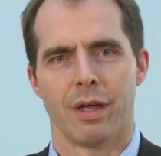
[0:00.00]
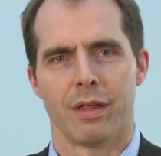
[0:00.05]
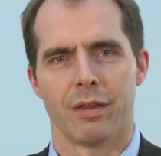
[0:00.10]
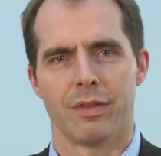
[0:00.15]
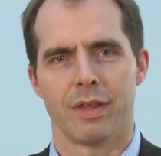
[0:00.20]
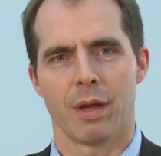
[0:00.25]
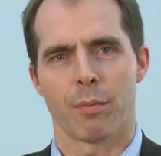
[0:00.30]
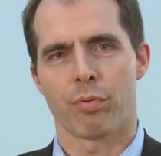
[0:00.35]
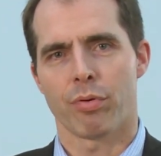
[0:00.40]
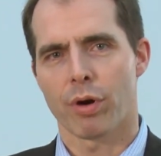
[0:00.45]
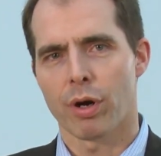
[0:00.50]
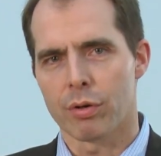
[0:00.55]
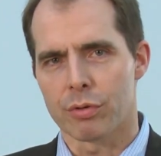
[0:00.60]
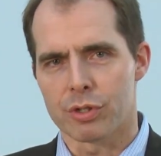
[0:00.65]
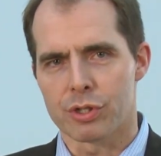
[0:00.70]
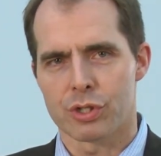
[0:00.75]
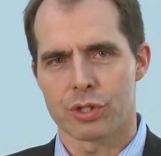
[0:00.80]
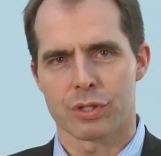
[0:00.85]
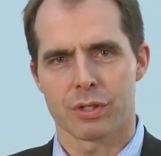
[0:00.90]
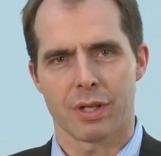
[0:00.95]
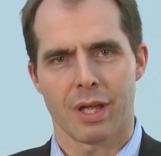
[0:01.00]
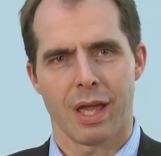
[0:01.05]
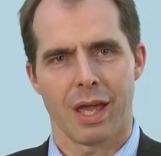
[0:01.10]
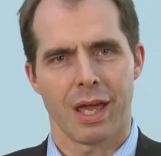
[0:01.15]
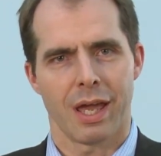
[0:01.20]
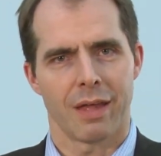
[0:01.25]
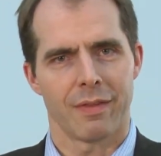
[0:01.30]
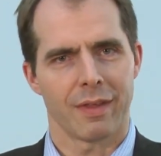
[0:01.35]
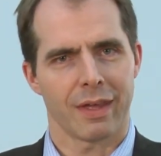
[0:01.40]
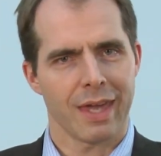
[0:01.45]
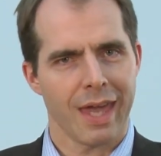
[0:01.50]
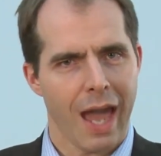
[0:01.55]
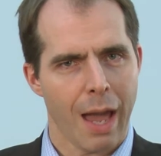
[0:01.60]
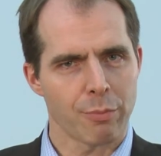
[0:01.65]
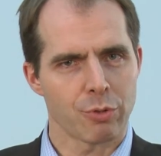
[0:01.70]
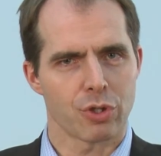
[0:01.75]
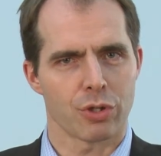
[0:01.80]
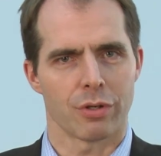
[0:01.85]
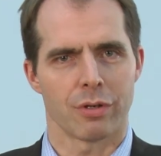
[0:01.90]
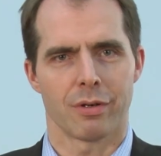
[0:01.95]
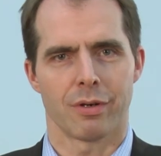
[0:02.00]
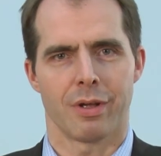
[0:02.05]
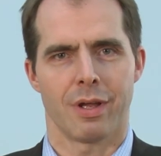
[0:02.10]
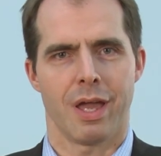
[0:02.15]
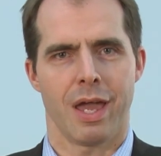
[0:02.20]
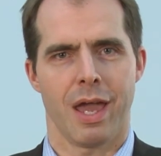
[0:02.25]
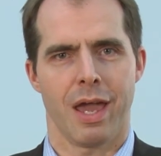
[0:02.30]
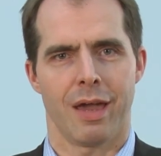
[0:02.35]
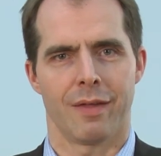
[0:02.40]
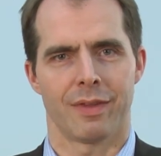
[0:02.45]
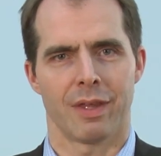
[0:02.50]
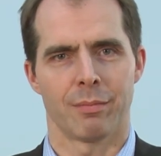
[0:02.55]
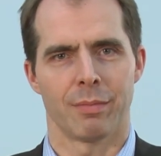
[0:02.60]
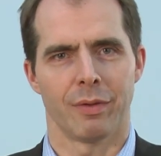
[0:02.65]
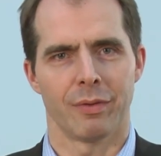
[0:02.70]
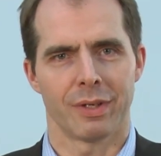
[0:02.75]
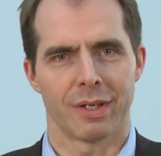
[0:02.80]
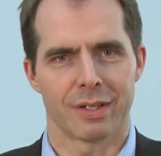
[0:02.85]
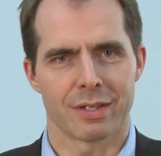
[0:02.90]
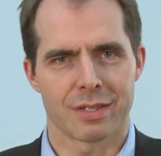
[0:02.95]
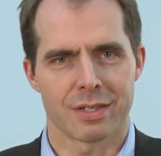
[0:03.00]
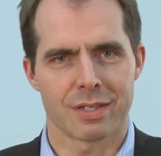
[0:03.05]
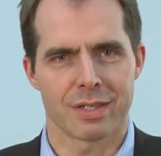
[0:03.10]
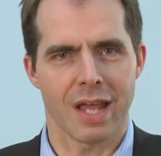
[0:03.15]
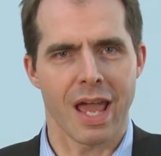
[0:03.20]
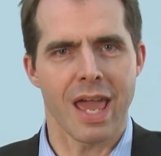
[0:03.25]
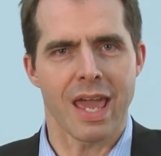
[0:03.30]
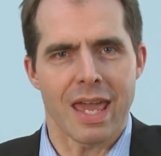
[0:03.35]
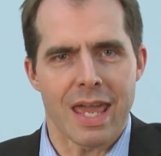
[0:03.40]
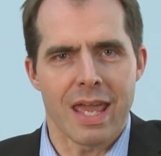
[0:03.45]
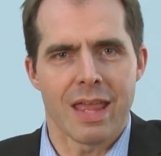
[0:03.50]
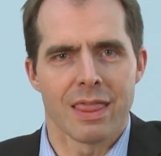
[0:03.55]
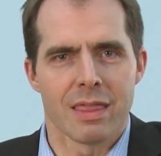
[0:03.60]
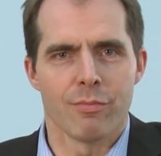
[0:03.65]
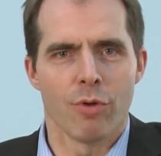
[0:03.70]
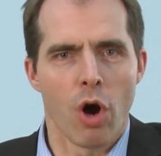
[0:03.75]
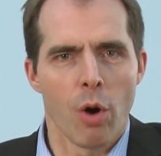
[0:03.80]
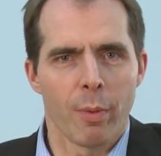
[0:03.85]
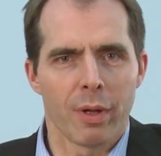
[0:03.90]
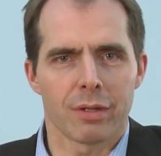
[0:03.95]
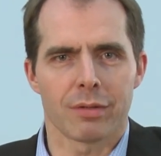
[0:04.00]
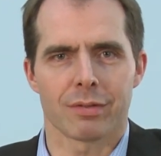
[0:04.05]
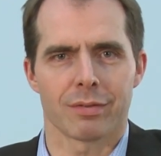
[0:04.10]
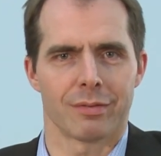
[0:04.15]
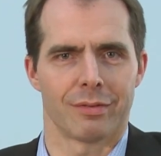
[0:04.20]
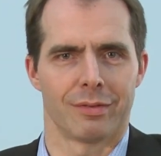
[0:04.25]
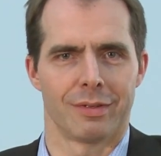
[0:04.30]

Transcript: the approach and the capture and the ability to stay in the moment